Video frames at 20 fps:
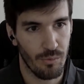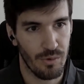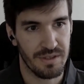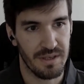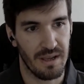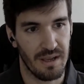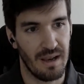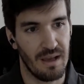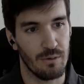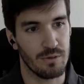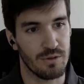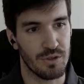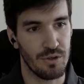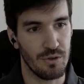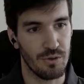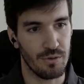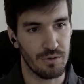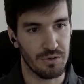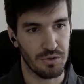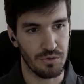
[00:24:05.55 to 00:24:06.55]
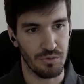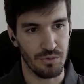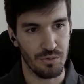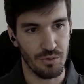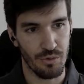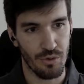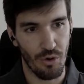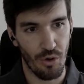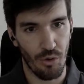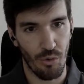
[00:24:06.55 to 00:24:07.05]
which allows you
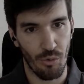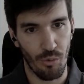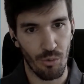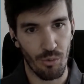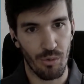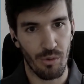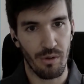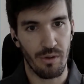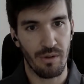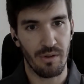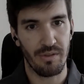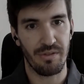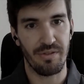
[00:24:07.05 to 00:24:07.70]
to go